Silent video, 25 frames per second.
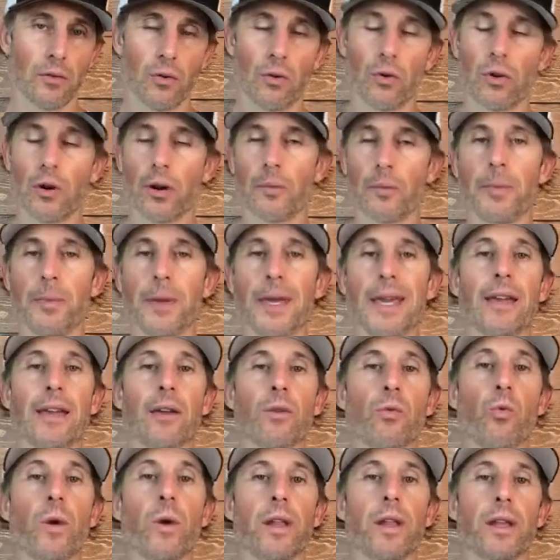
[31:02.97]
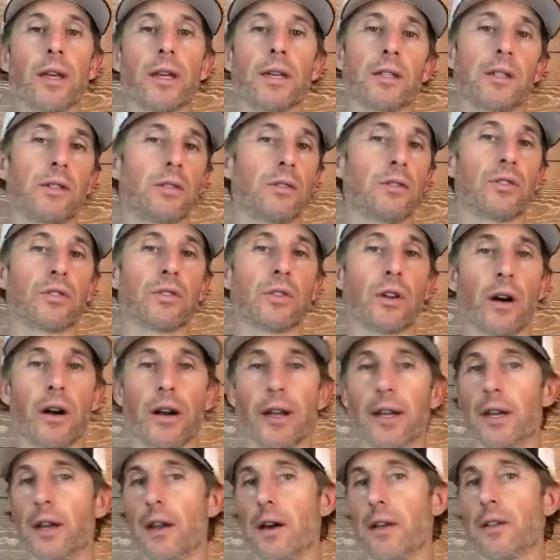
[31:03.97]
or being willing to start
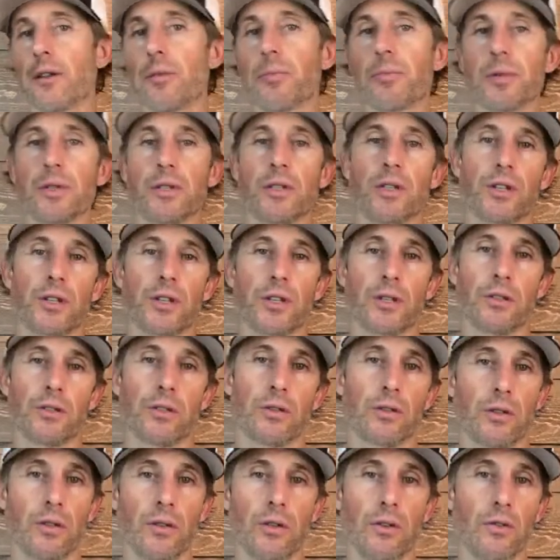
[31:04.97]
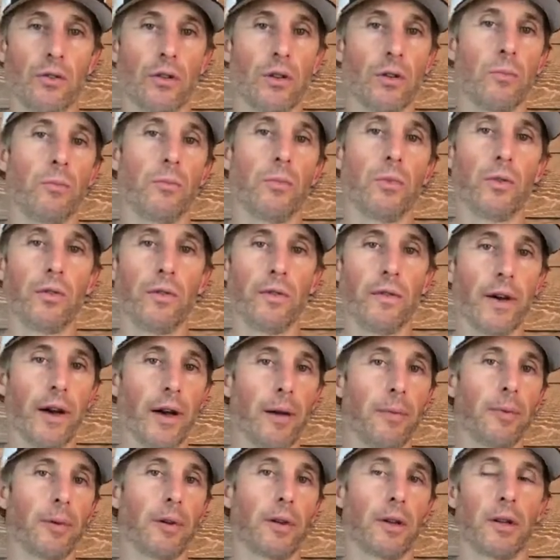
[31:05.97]
in other positions so that you can move
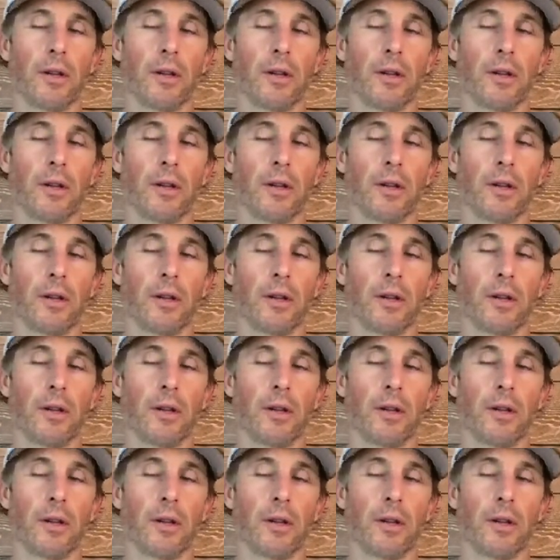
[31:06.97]
up.